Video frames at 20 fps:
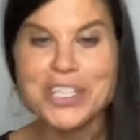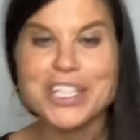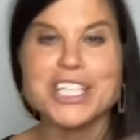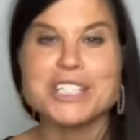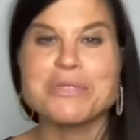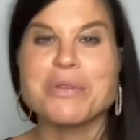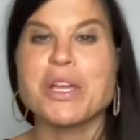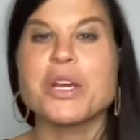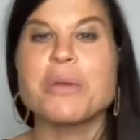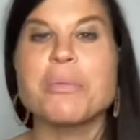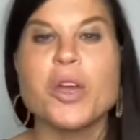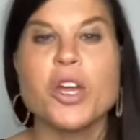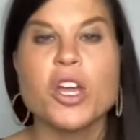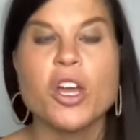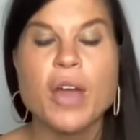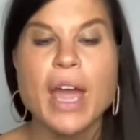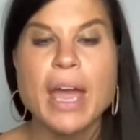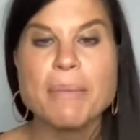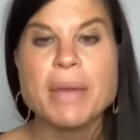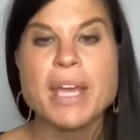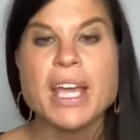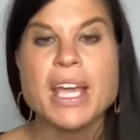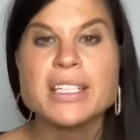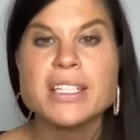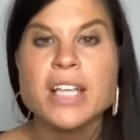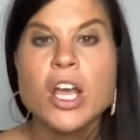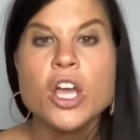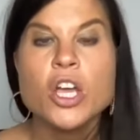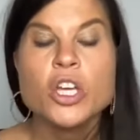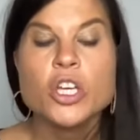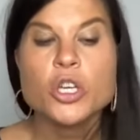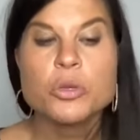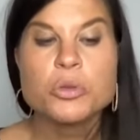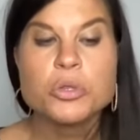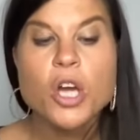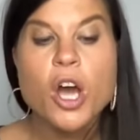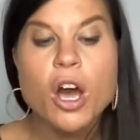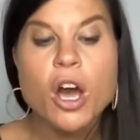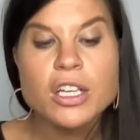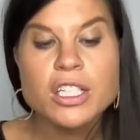Tell us about your book. Okay. Because you
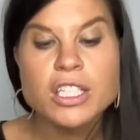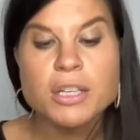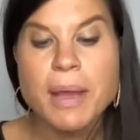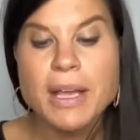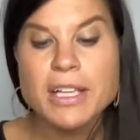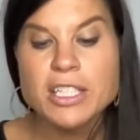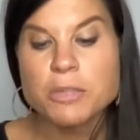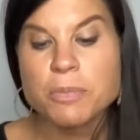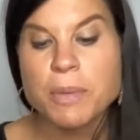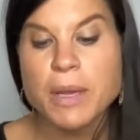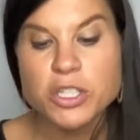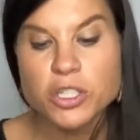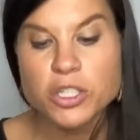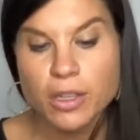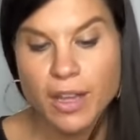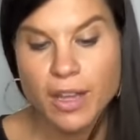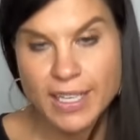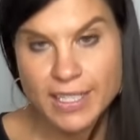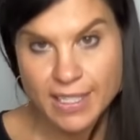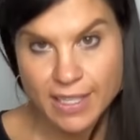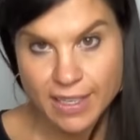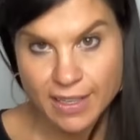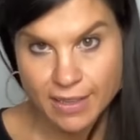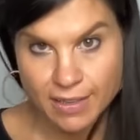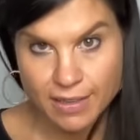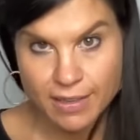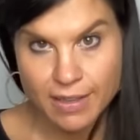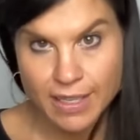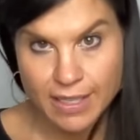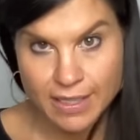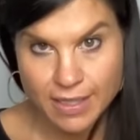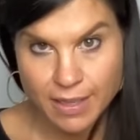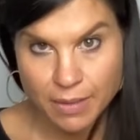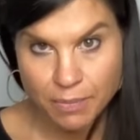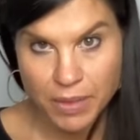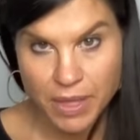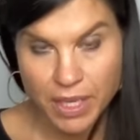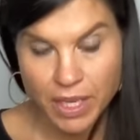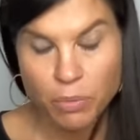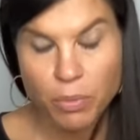talked about specializing in
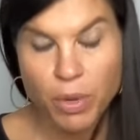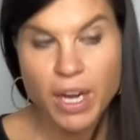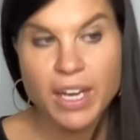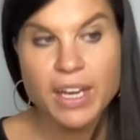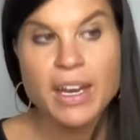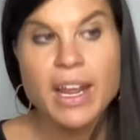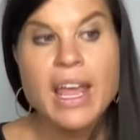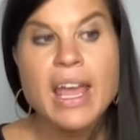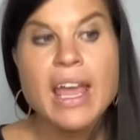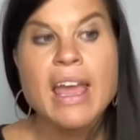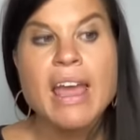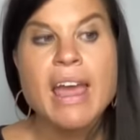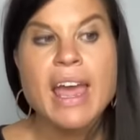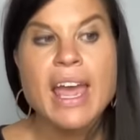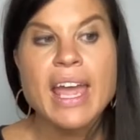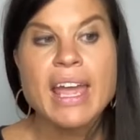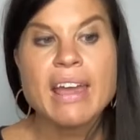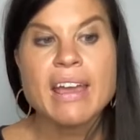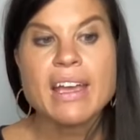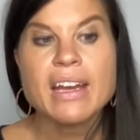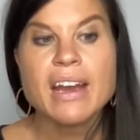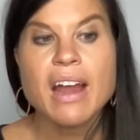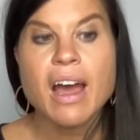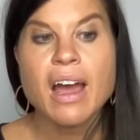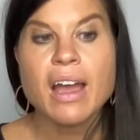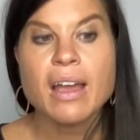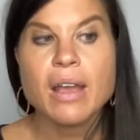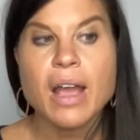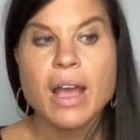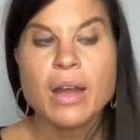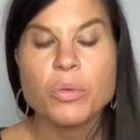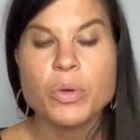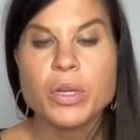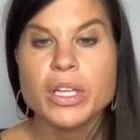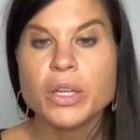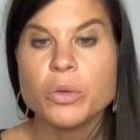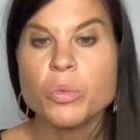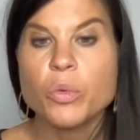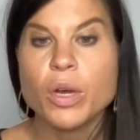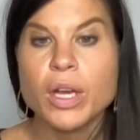something, right? And I
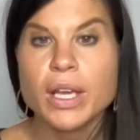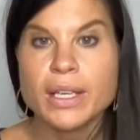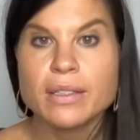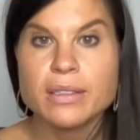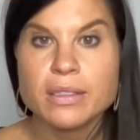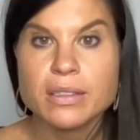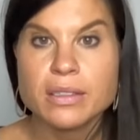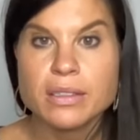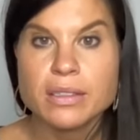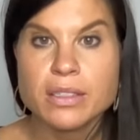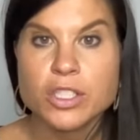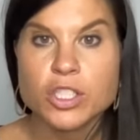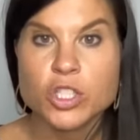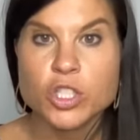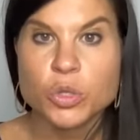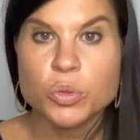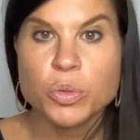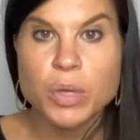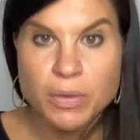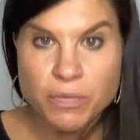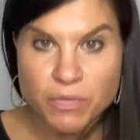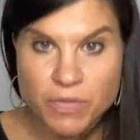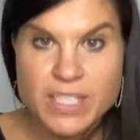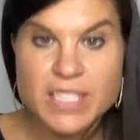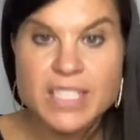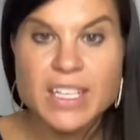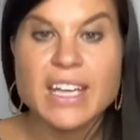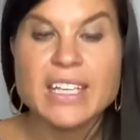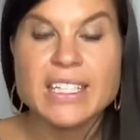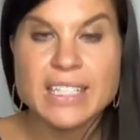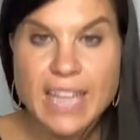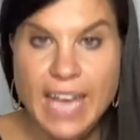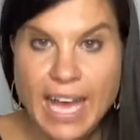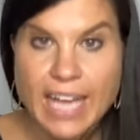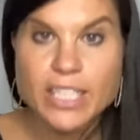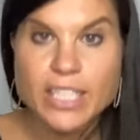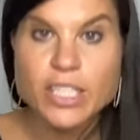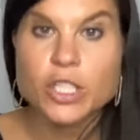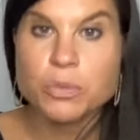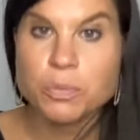really want to emphasize
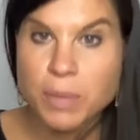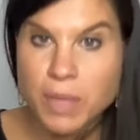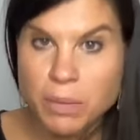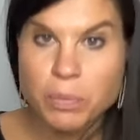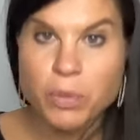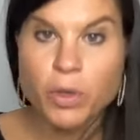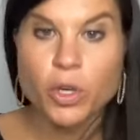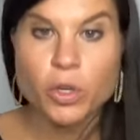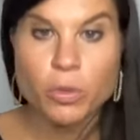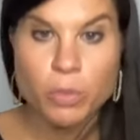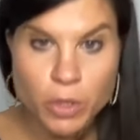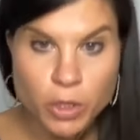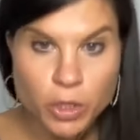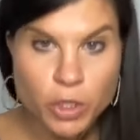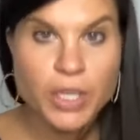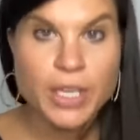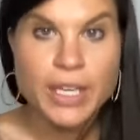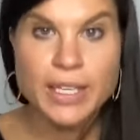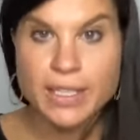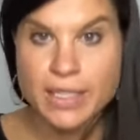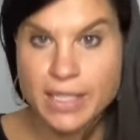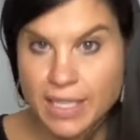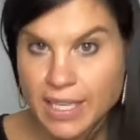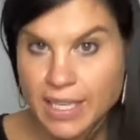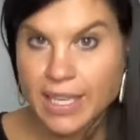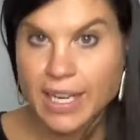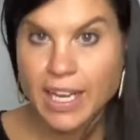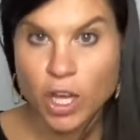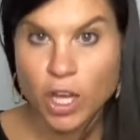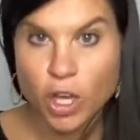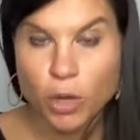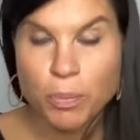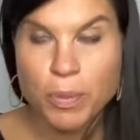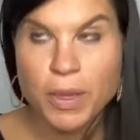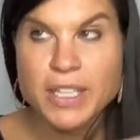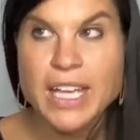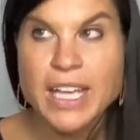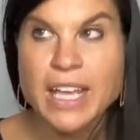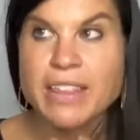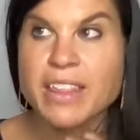that to people who are looking to get help.
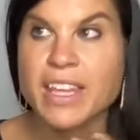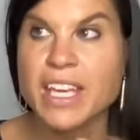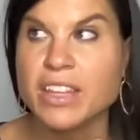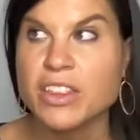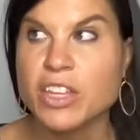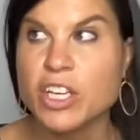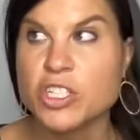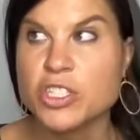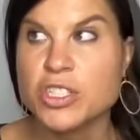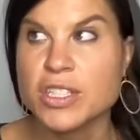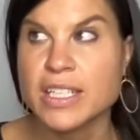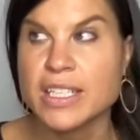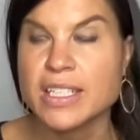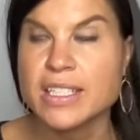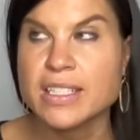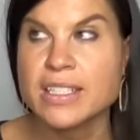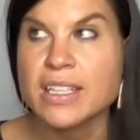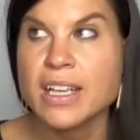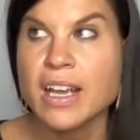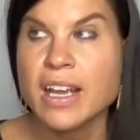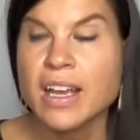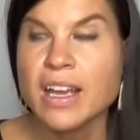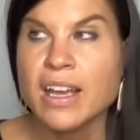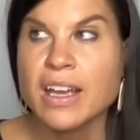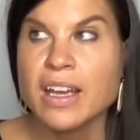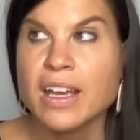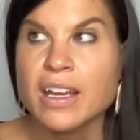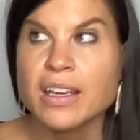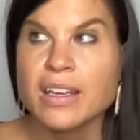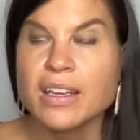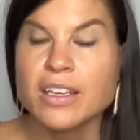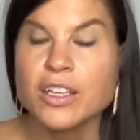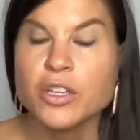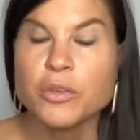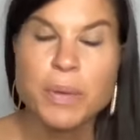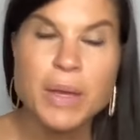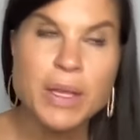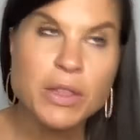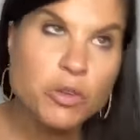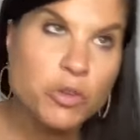Because I think there's this,
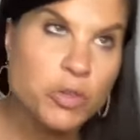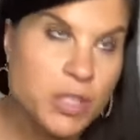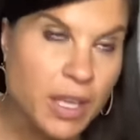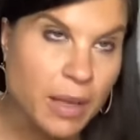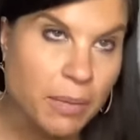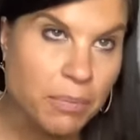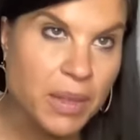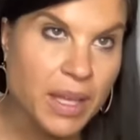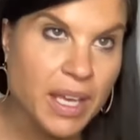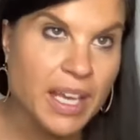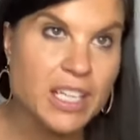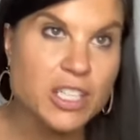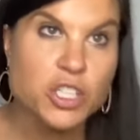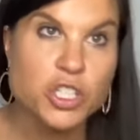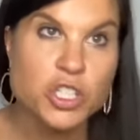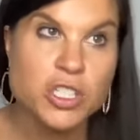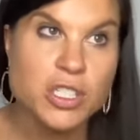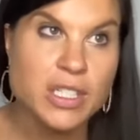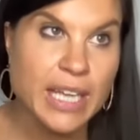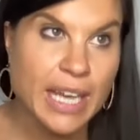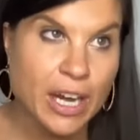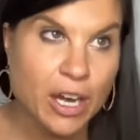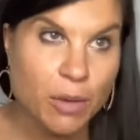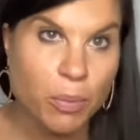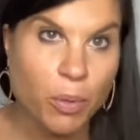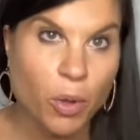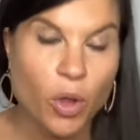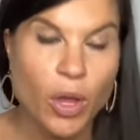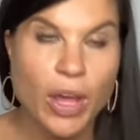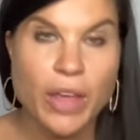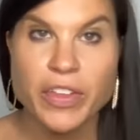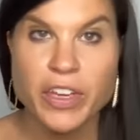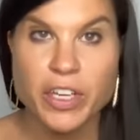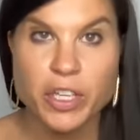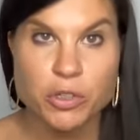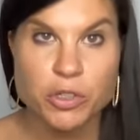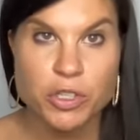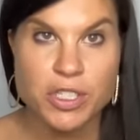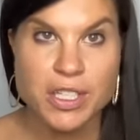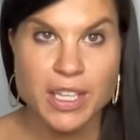you've been through something, it's just terrible. And then
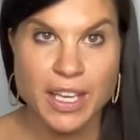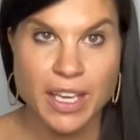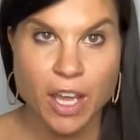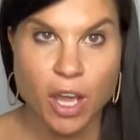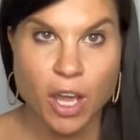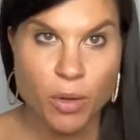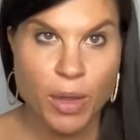you just think,